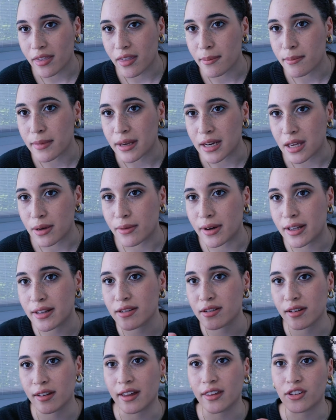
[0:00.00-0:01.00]
the mini
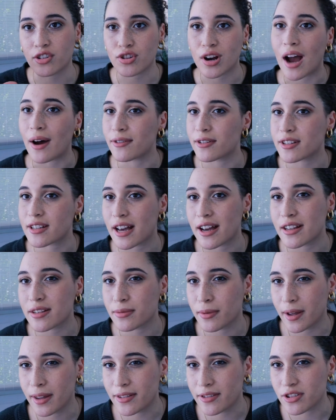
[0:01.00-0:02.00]
ones or like the travel size
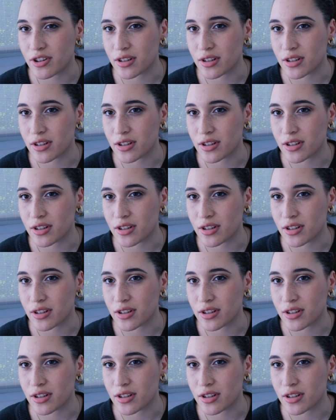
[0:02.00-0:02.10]
ones